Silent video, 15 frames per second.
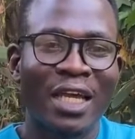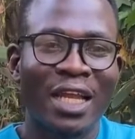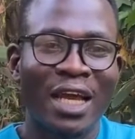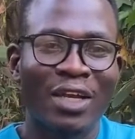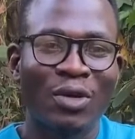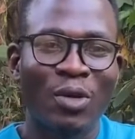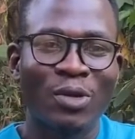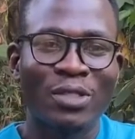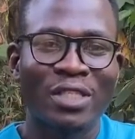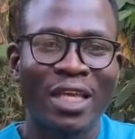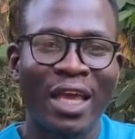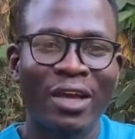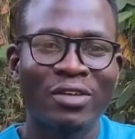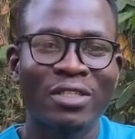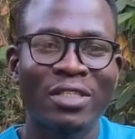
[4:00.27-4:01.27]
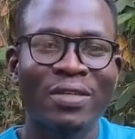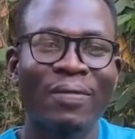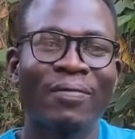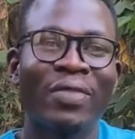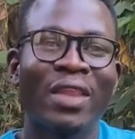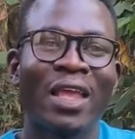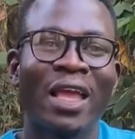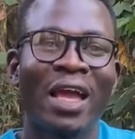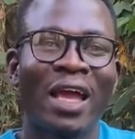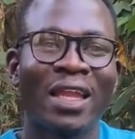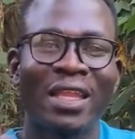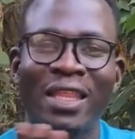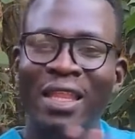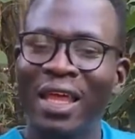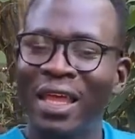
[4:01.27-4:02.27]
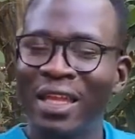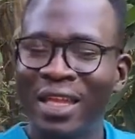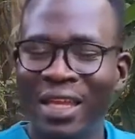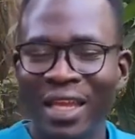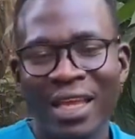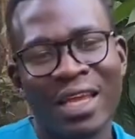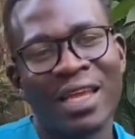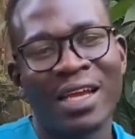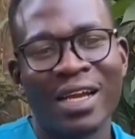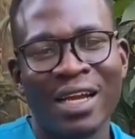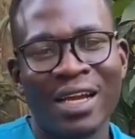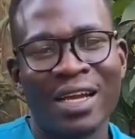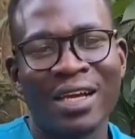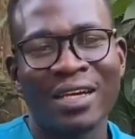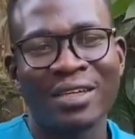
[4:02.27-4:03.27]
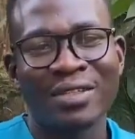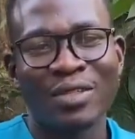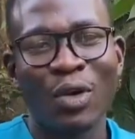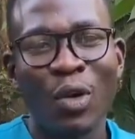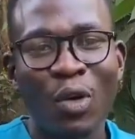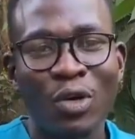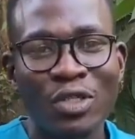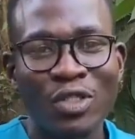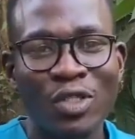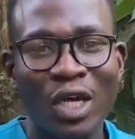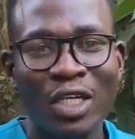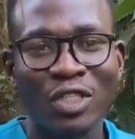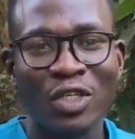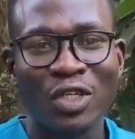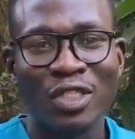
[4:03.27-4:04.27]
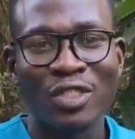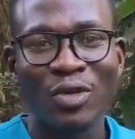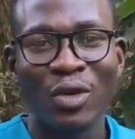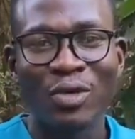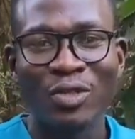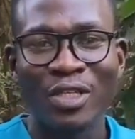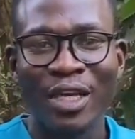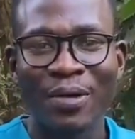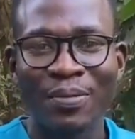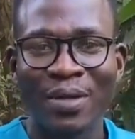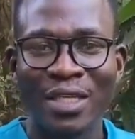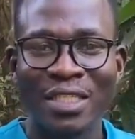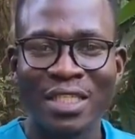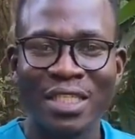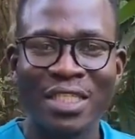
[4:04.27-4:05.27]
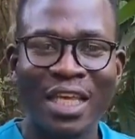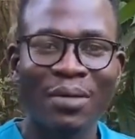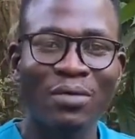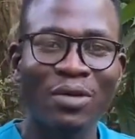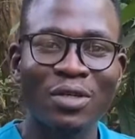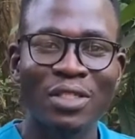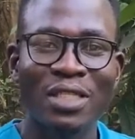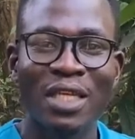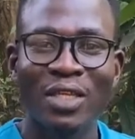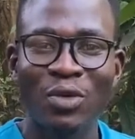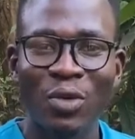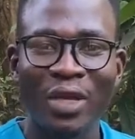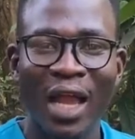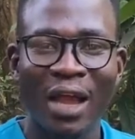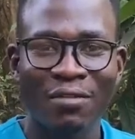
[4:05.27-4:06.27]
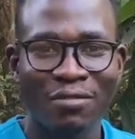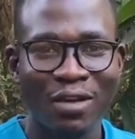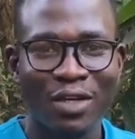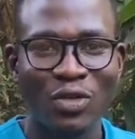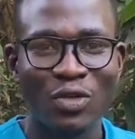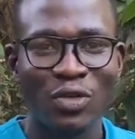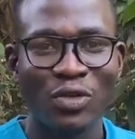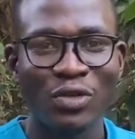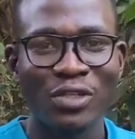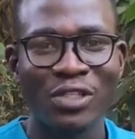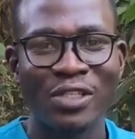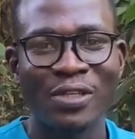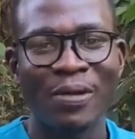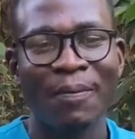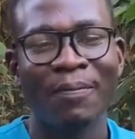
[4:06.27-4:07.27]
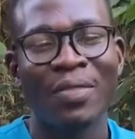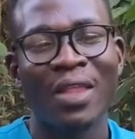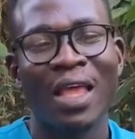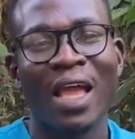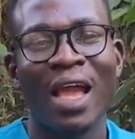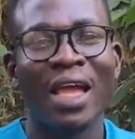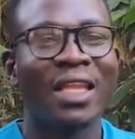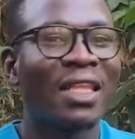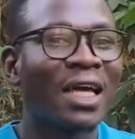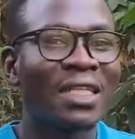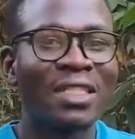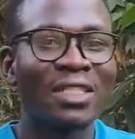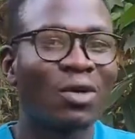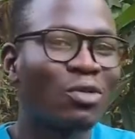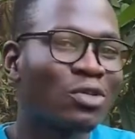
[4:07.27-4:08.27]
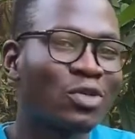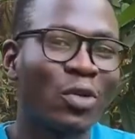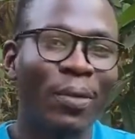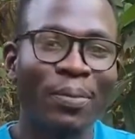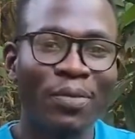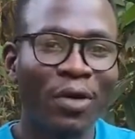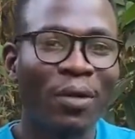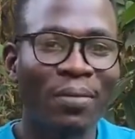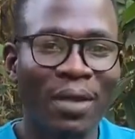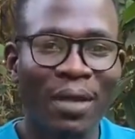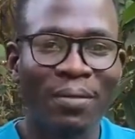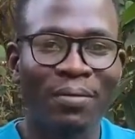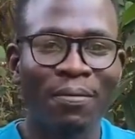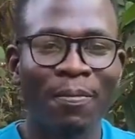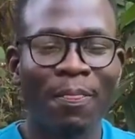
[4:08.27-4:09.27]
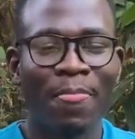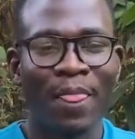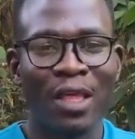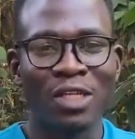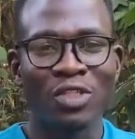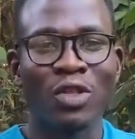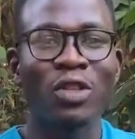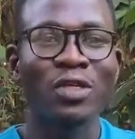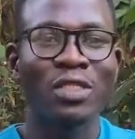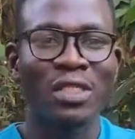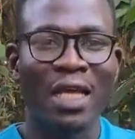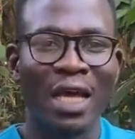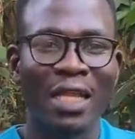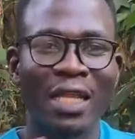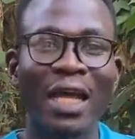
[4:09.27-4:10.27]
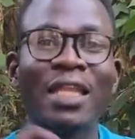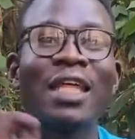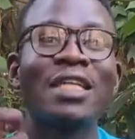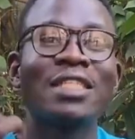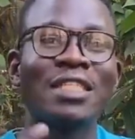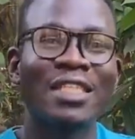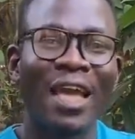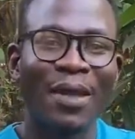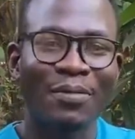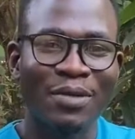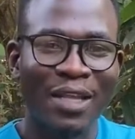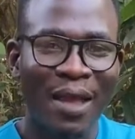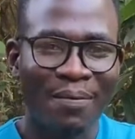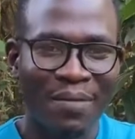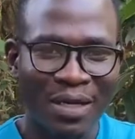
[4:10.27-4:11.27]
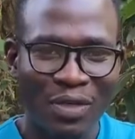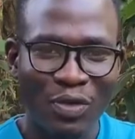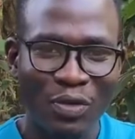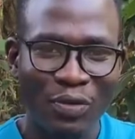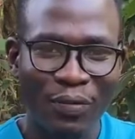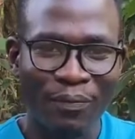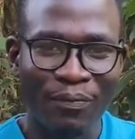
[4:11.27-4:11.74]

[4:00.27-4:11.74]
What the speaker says: and cause chaos, and then no construction is going to take place inside because they don't have what to use, and that's also a problem. So and that's type number 2.